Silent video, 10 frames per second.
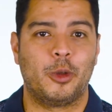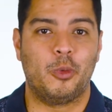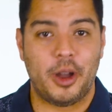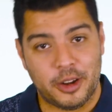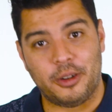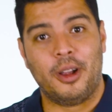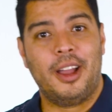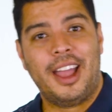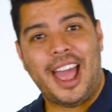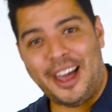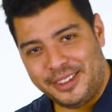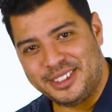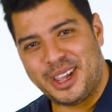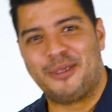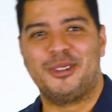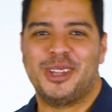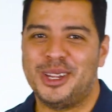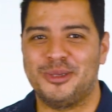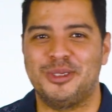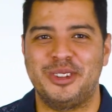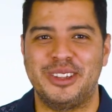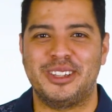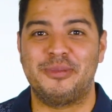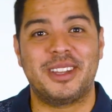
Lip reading: while you're having this conversation with Jesus.